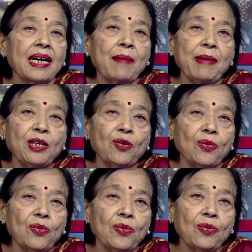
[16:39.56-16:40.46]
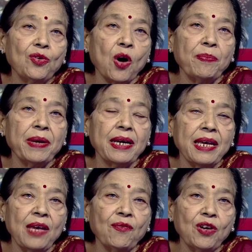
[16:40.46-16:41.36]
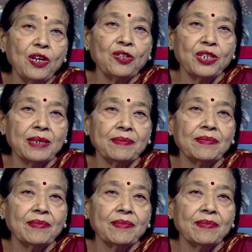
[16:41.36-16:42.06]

Coming to topic evolution.